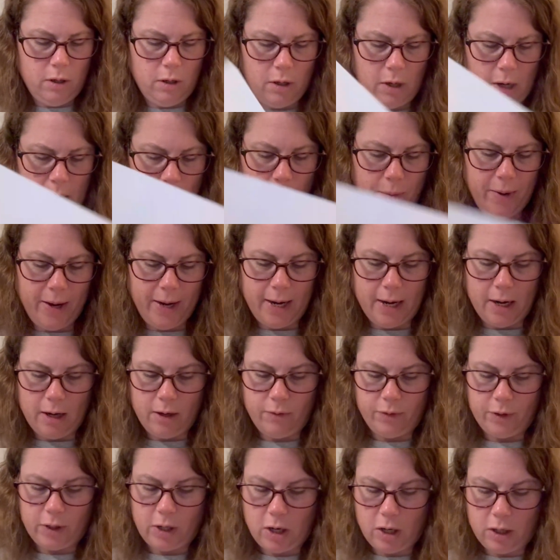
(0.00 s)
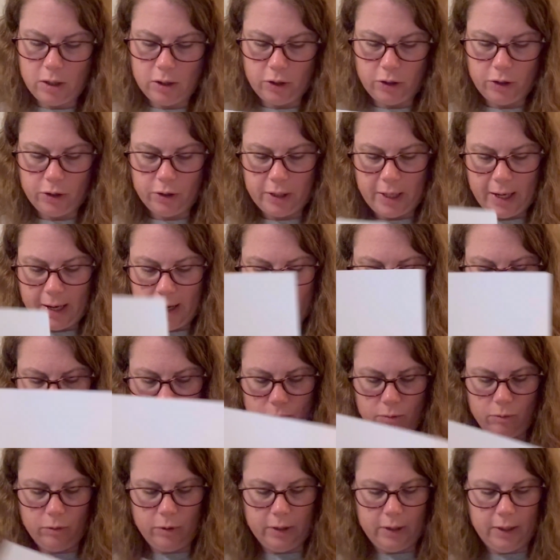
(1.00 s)
I ran out of a color that
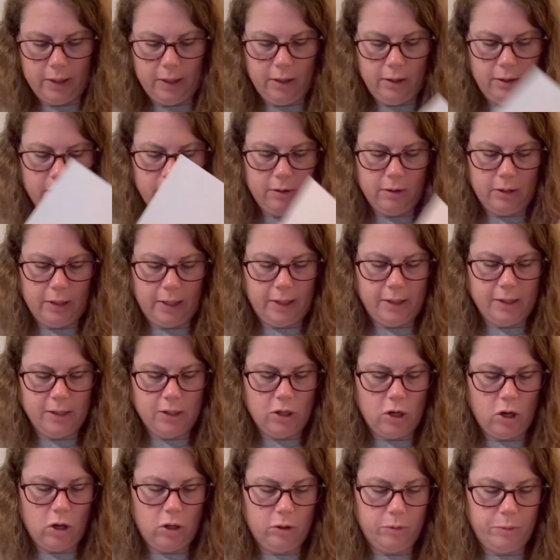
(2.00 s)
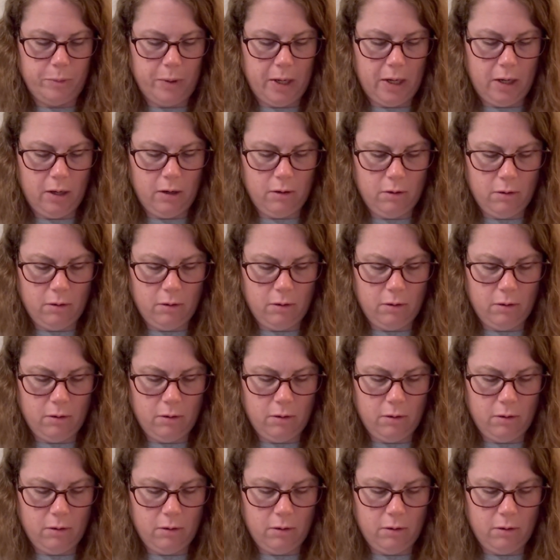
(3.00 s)
really like stalled me.